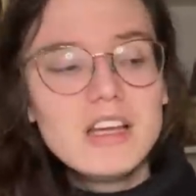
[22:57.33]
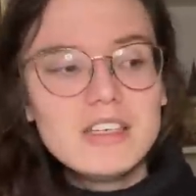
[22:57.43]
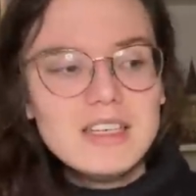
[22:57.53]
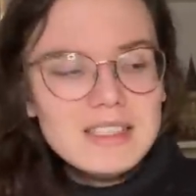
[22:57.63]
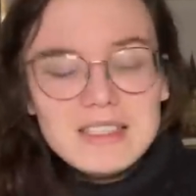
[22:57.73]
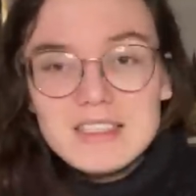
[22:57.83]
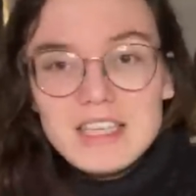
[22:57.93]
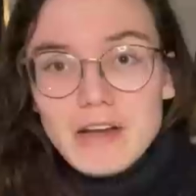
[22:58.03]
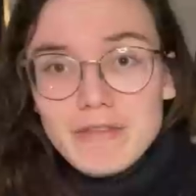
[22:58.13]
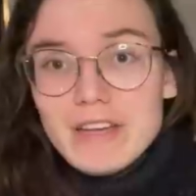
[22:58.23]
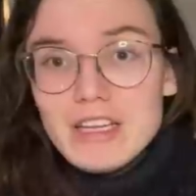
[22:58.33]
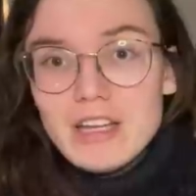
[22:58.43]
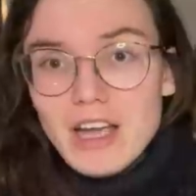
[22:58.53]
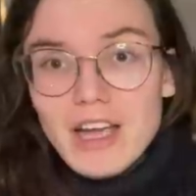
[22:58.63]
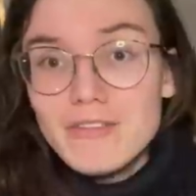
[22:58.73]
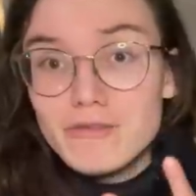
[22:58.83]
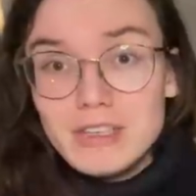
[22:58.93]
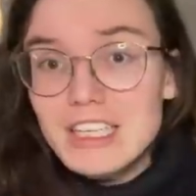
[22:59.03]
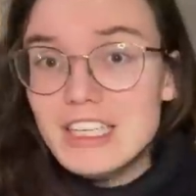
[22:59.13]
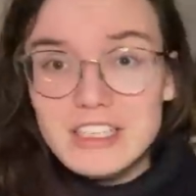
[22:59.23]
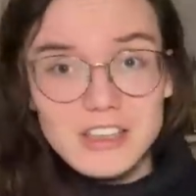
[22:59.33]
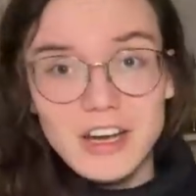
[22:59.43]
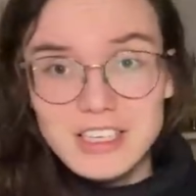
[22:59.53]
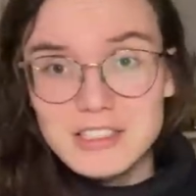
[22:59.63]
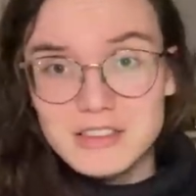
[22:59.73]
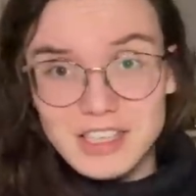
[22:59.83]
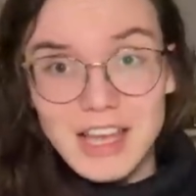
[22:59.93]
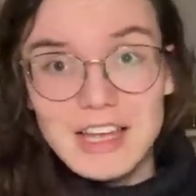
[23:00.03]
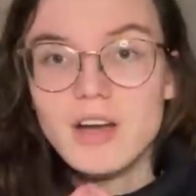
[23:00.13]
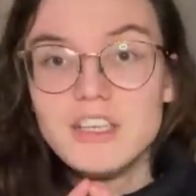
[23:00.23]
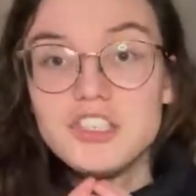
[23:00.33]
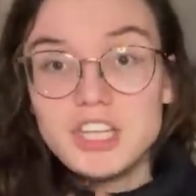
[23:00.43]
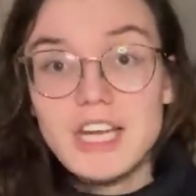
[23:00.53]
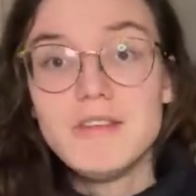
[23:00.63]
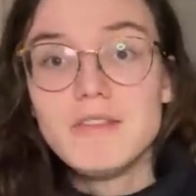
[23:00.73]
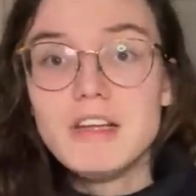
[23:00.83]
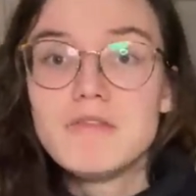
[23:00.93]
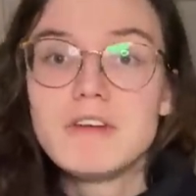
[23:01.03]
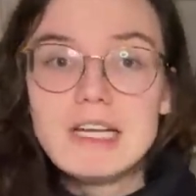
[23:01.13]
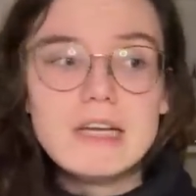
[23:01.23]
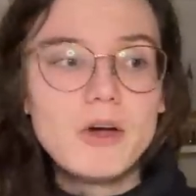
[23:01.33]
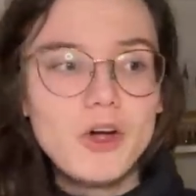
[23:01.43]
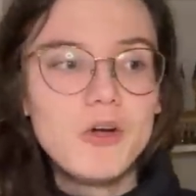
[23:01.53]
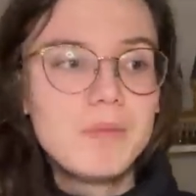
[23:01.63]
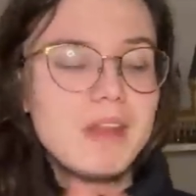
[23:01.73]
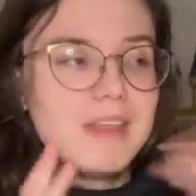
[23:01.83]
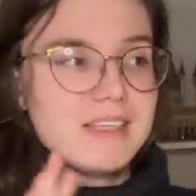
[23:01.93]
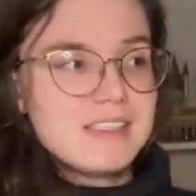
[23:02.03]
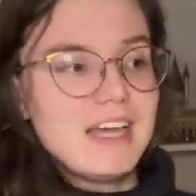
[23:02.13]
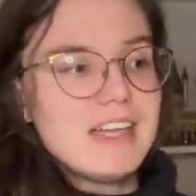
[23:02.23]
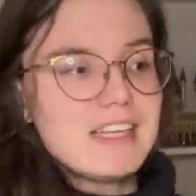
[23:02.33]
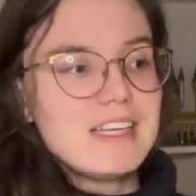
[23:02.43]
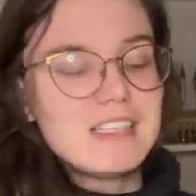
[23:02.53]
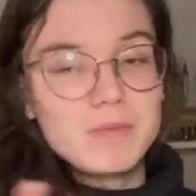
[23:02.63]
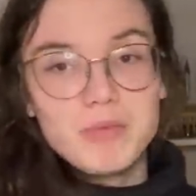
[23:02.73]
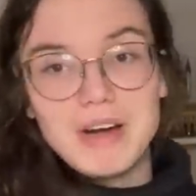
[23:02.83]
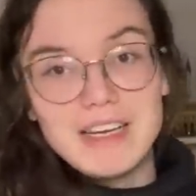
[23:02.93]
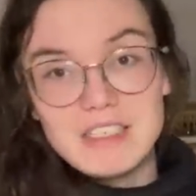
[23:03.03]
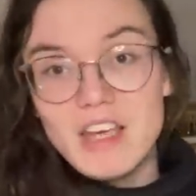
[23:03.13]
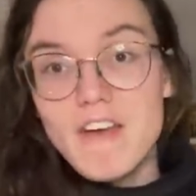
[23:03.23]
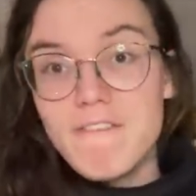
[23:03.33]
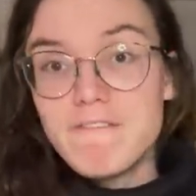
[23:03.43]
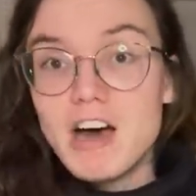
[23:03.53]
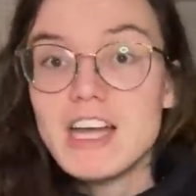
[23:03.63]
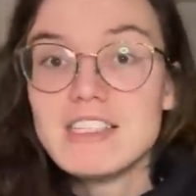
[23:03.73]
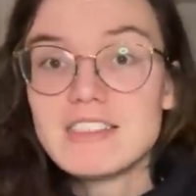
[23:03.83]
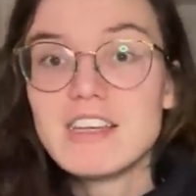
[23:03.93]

This is definitely a really nice set. I genuinely really hope that this set and this brand finds the